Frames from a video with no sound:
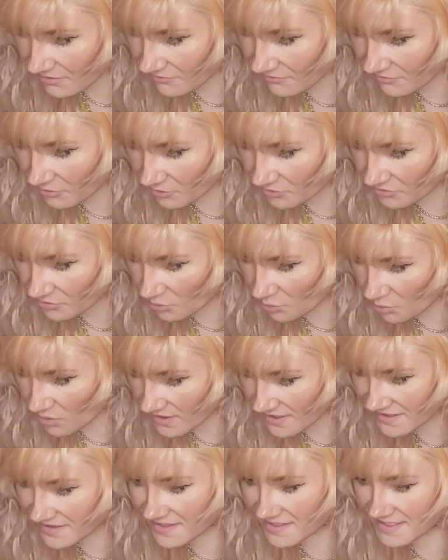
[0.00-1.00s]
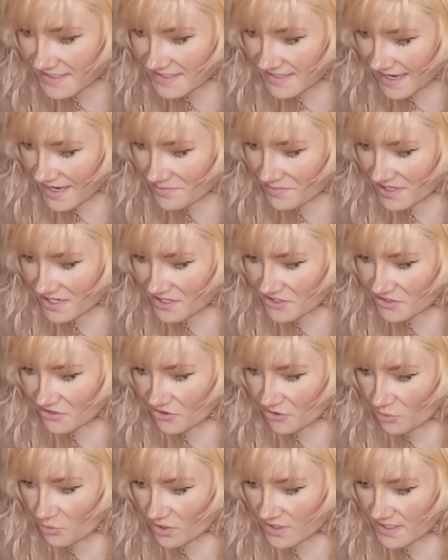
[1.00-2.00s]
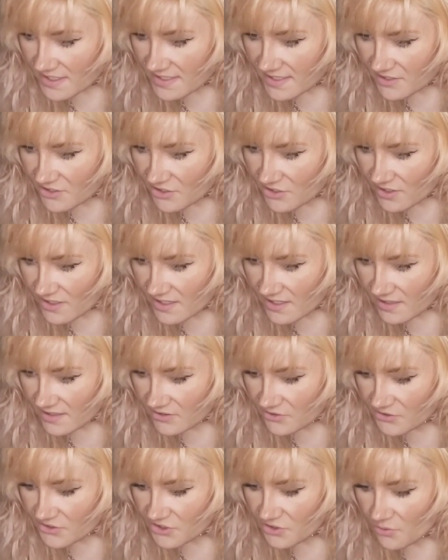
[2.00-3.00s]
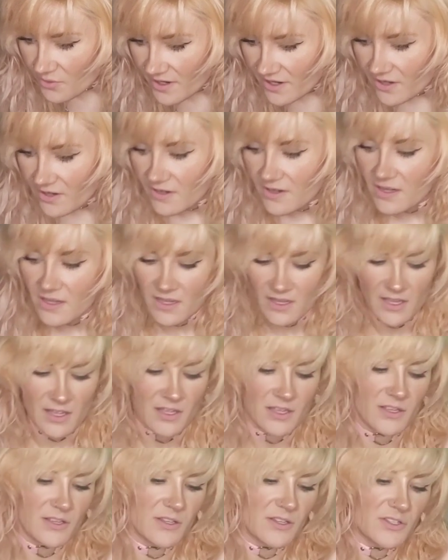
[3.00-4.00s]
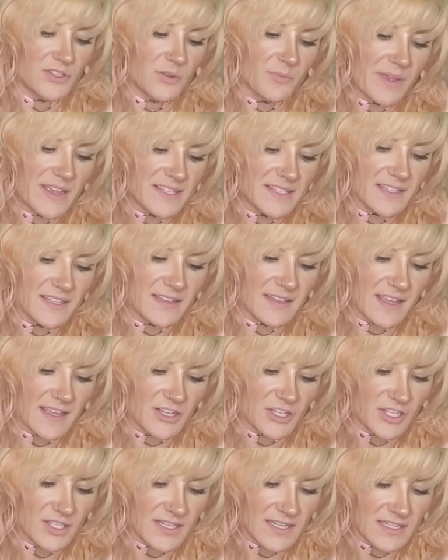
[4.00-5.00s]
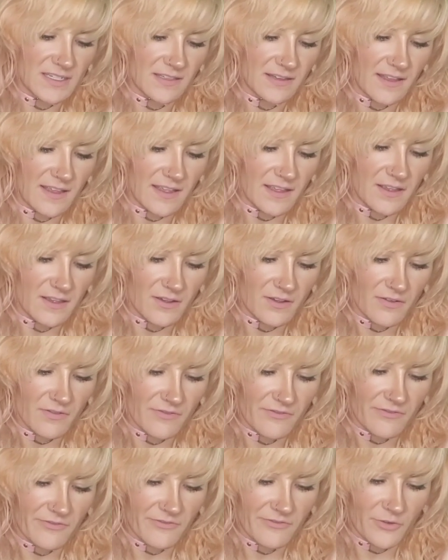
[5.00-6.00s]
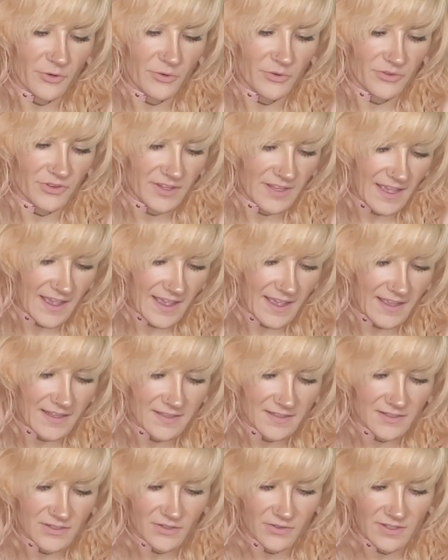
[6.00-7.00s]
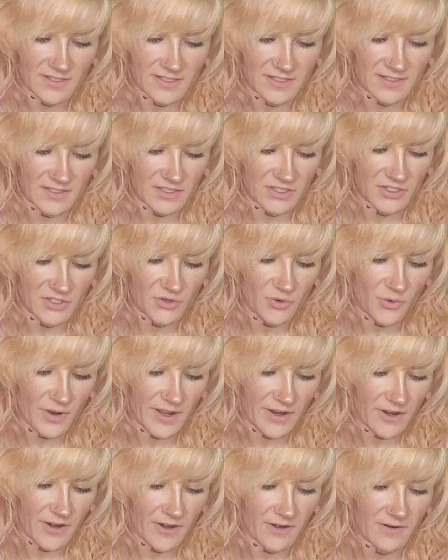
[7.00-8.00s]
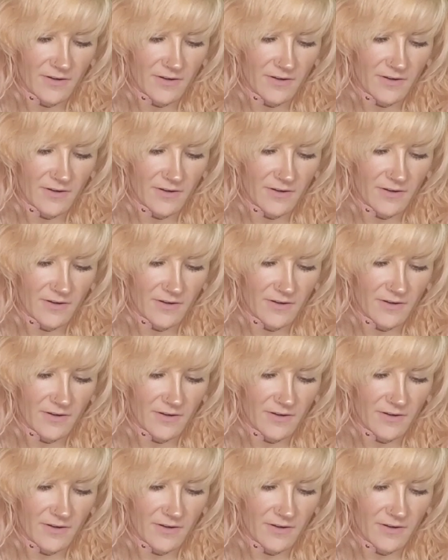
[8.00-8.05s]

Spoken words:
fold the one at the same end so the one is centered in a little square. So basically I just need to fold that so this is a square.